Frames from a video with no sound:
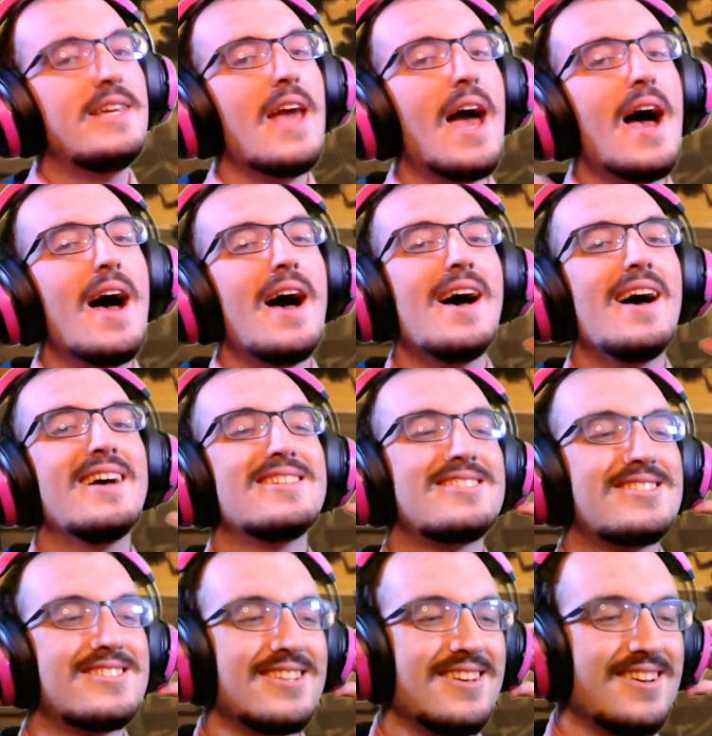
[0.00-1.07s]

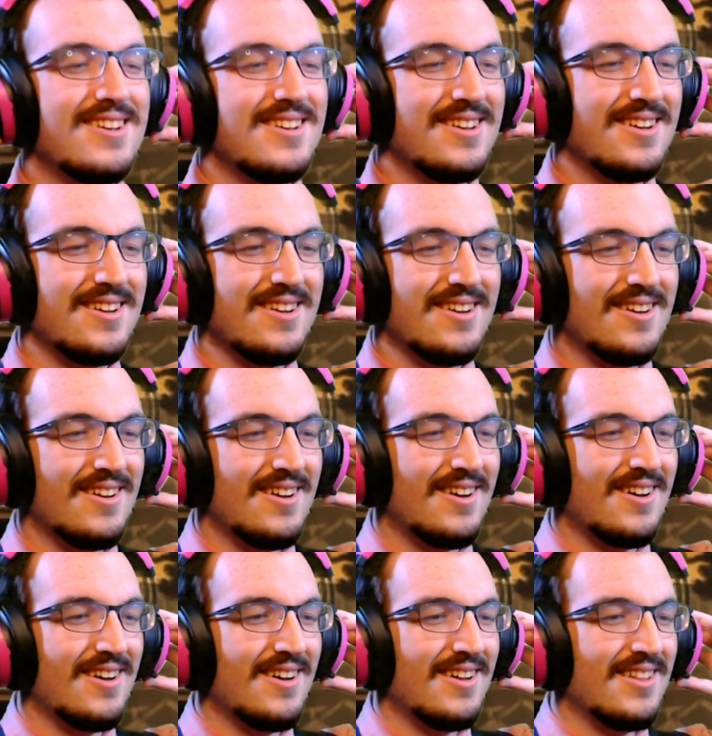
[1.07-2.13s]
Yes.
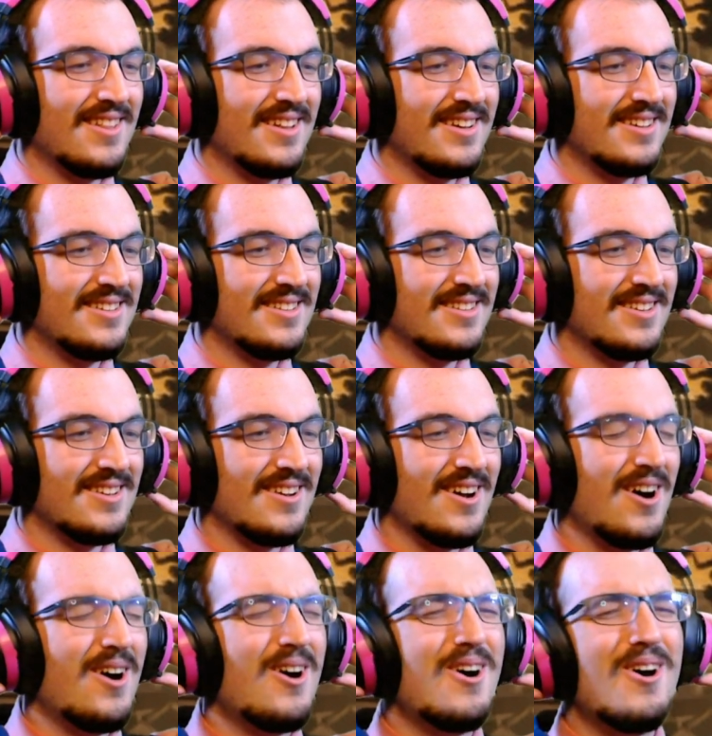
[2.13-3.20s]
Falling
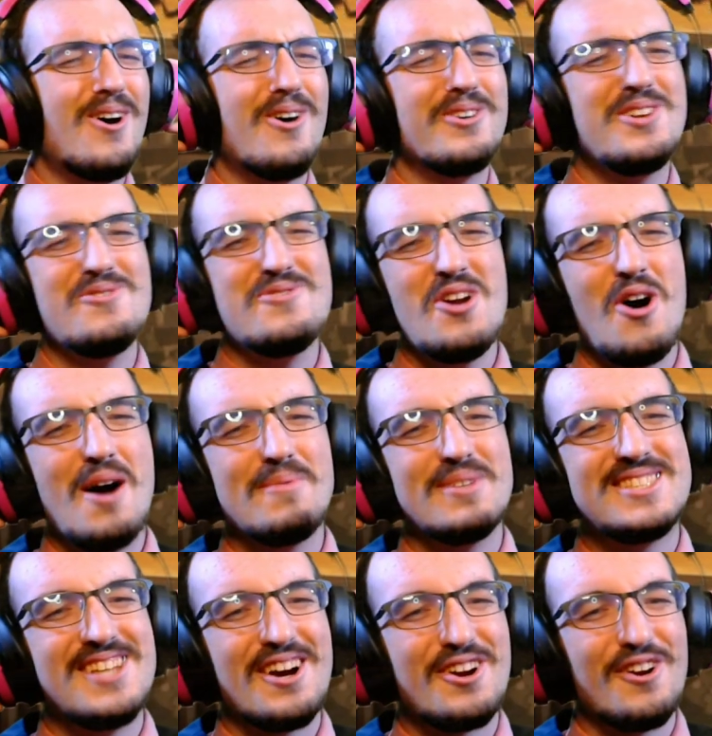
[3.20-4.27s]
so slow. Oh, you know
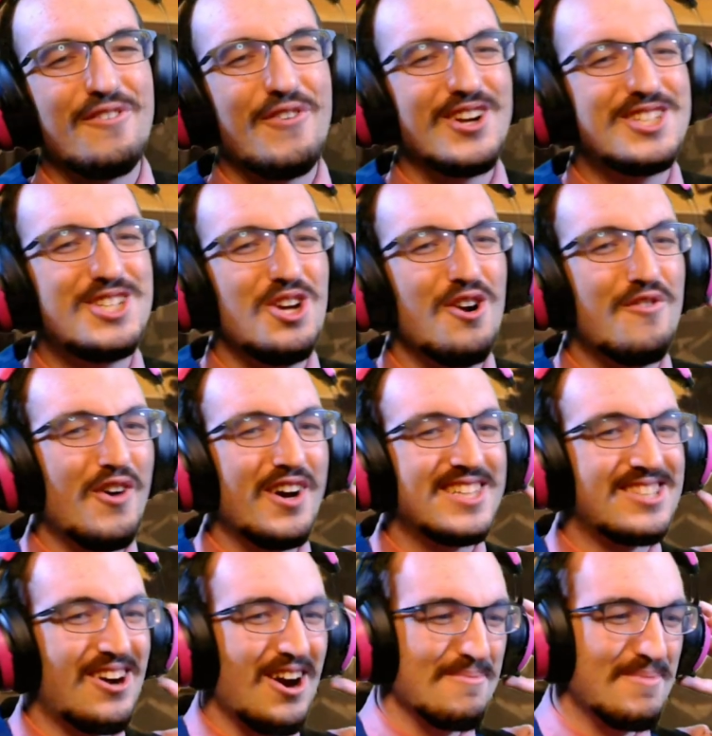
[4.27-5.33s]
I'm a sucker for like a two-voice
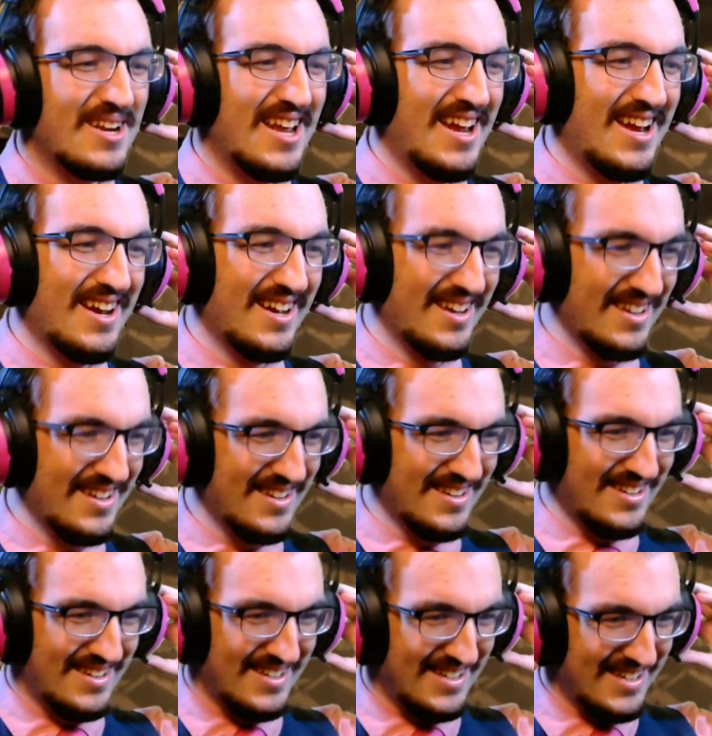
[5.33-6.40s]

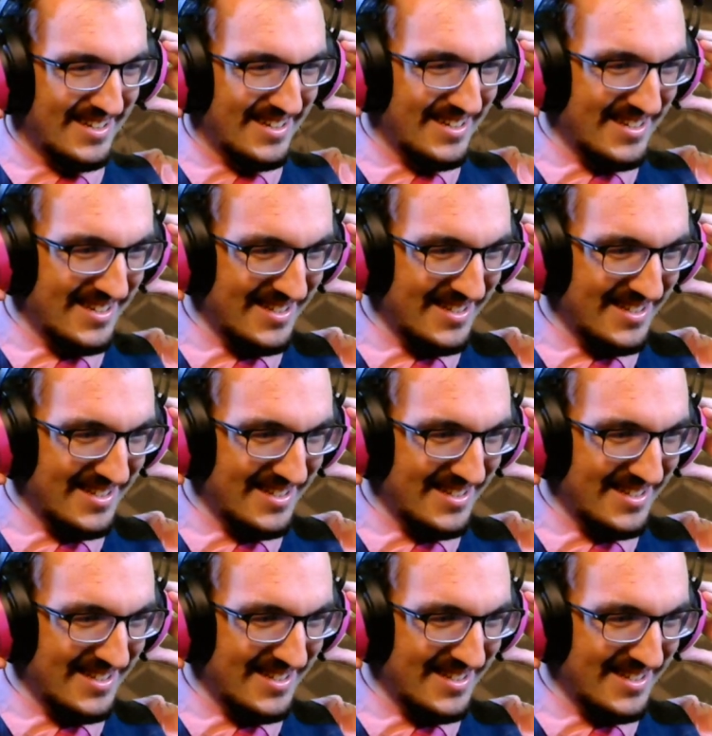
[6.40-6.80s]
harmony.